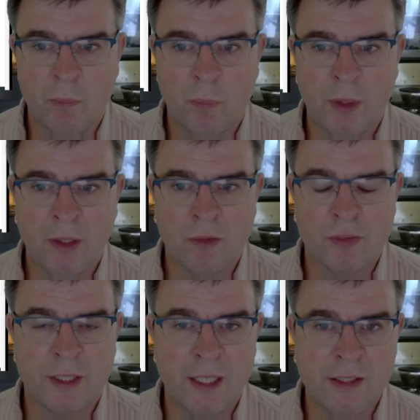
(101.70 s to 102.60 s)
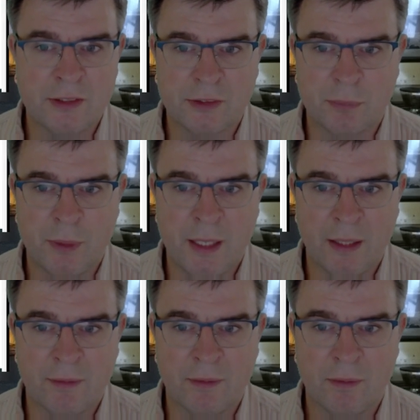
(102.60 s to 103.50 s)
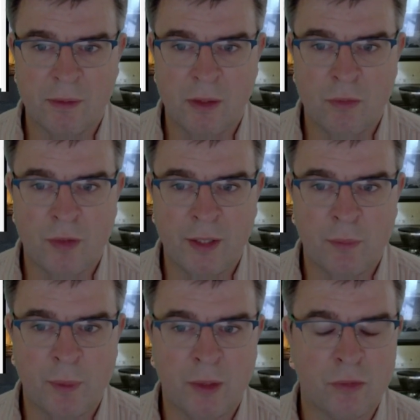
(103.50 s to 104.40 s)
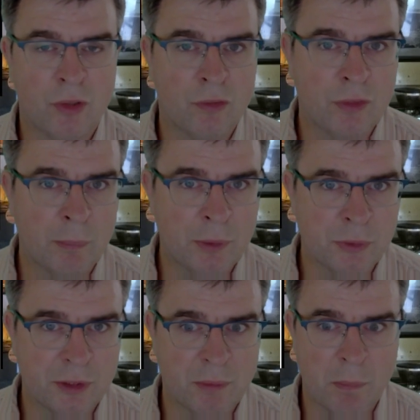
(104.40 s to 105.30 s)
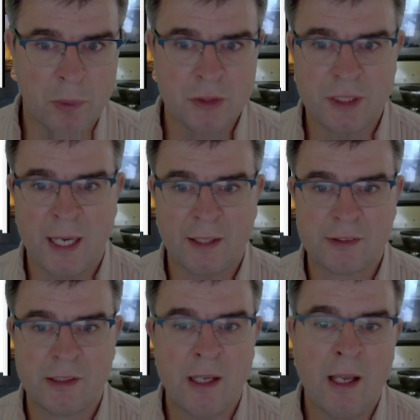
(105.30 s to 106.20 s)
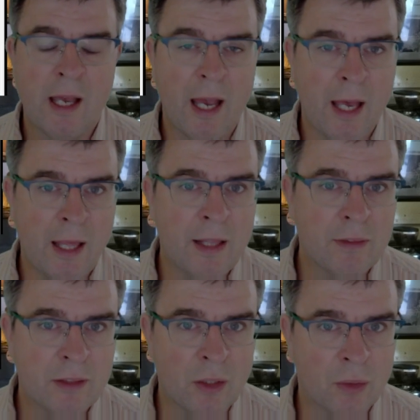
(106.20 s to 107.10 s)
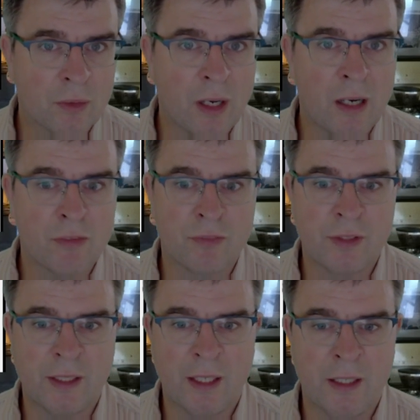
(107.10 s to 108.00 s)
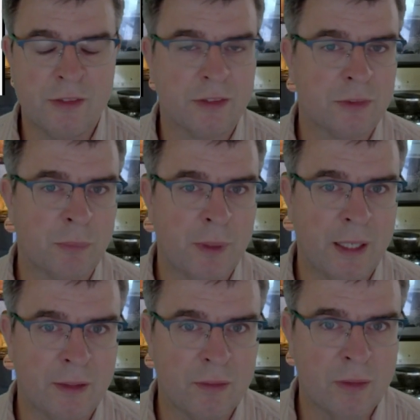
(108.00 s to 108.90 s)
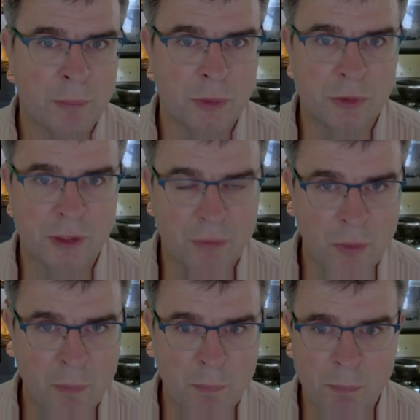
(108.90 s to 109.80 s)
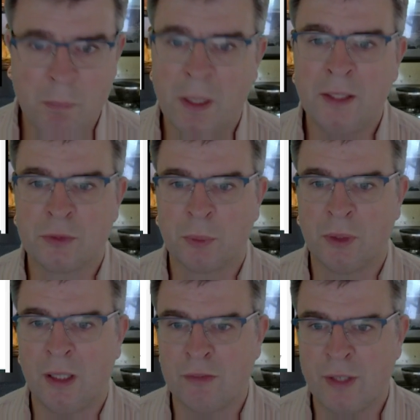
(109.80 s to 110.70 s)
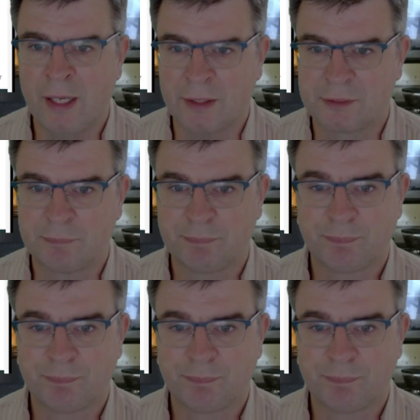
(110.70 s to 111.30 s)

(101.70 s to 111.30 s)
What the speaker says: 1/2 the cases we get a final wealth of W0 plus X, and the other half of the cases we get W0 minus 1/2 X.